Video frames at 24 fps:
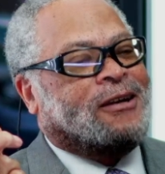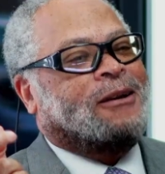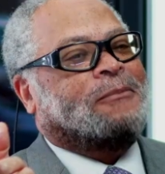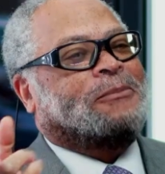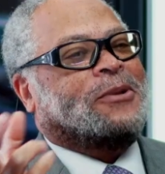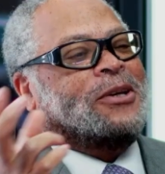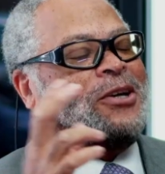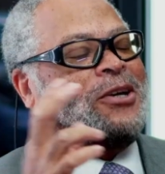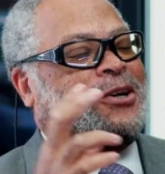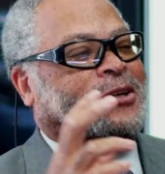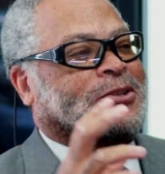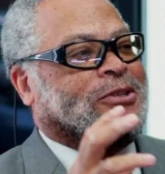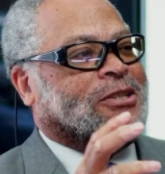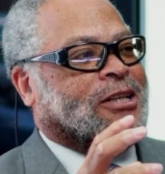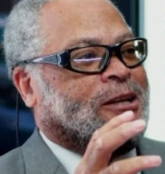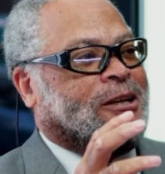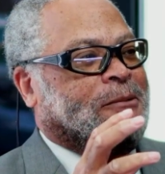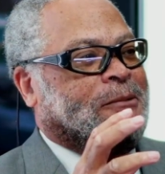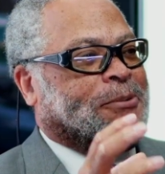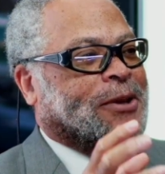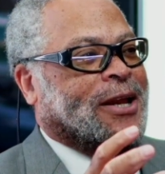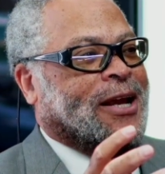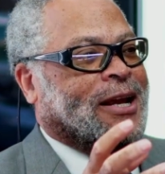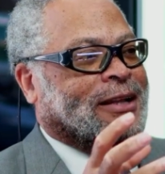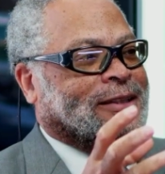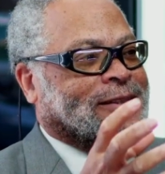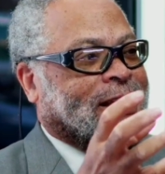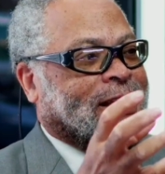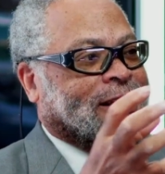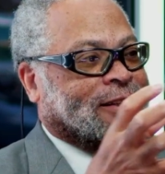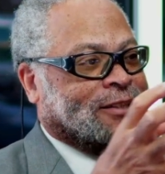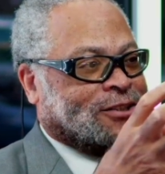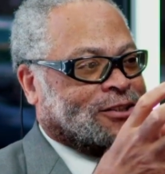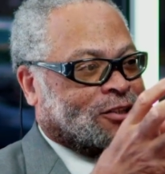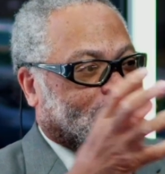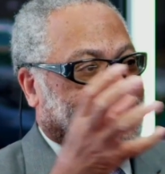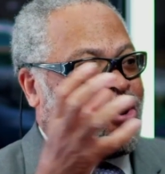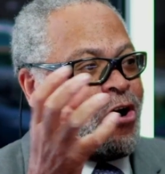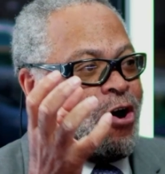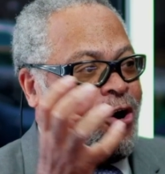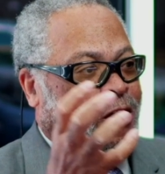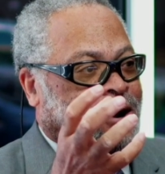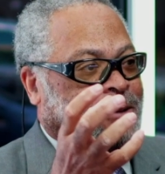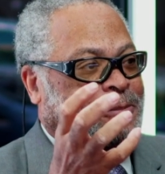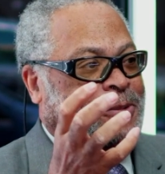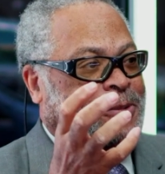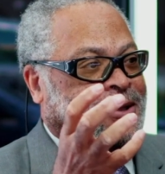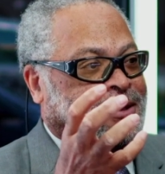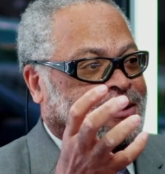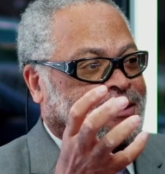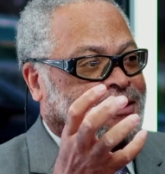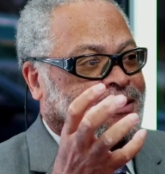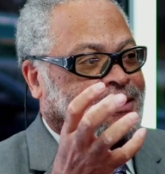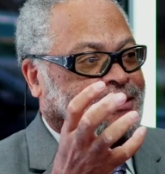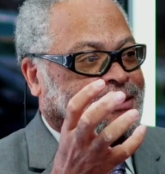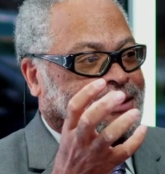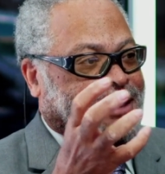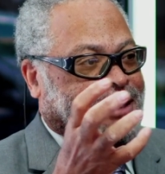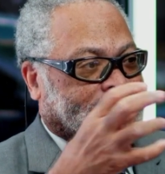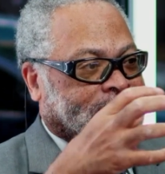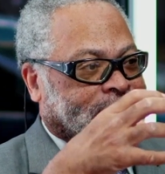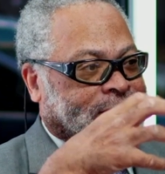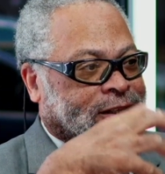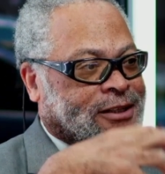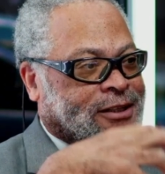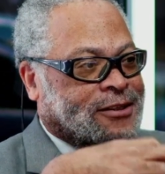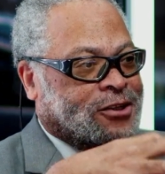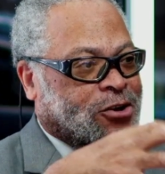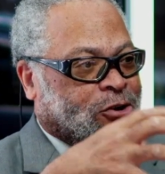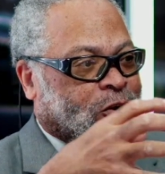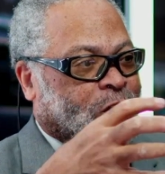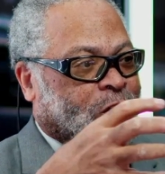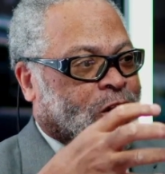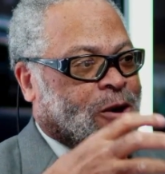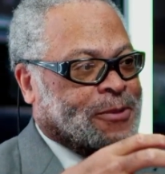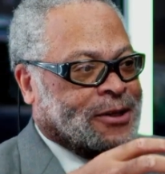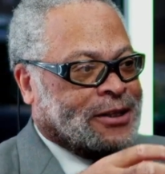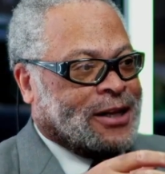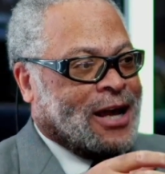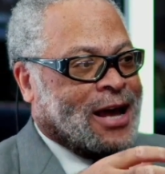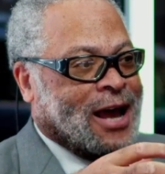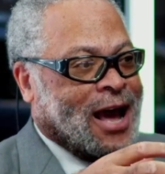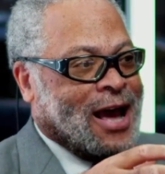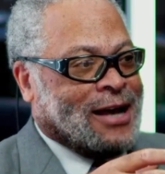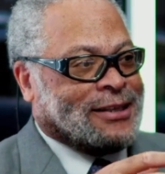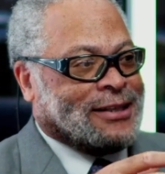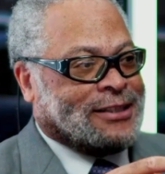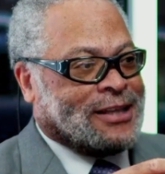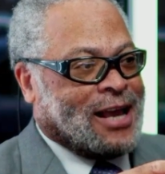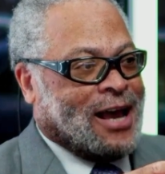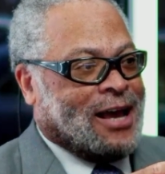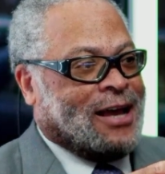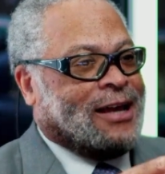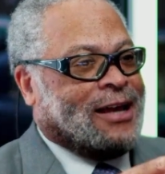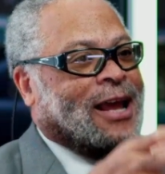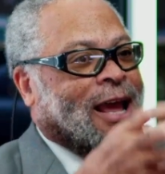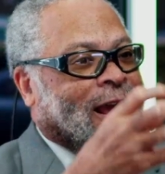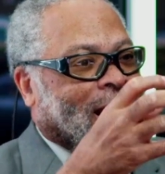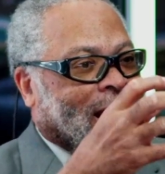because the plant takes the carbon that's in the carbon dioxide,